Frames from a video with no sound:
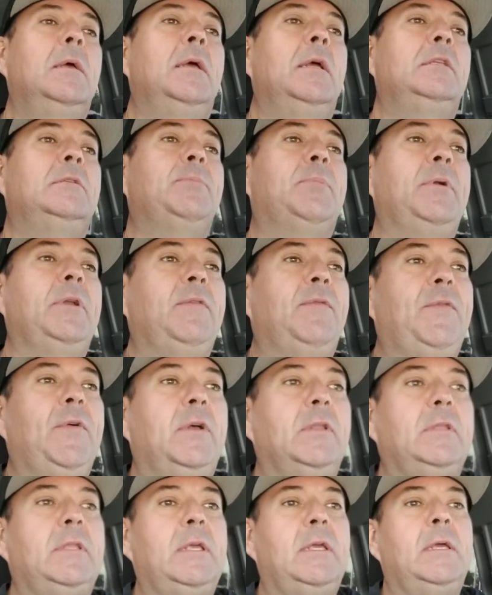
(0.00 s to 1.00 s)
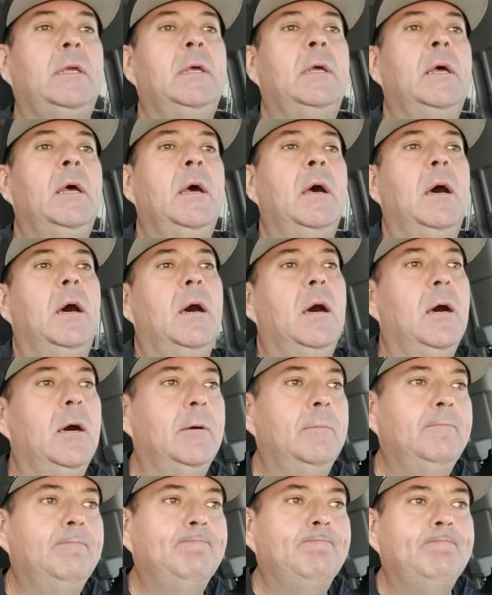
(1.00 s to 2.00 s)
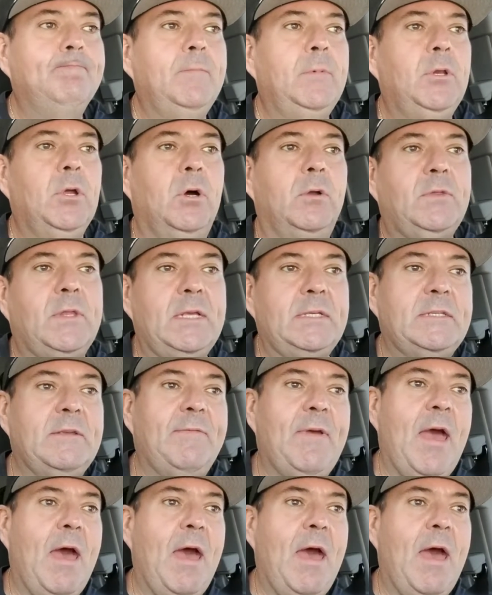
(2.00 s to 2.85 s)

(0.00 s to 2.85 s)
it's pretty filthy. Uh, you know, things have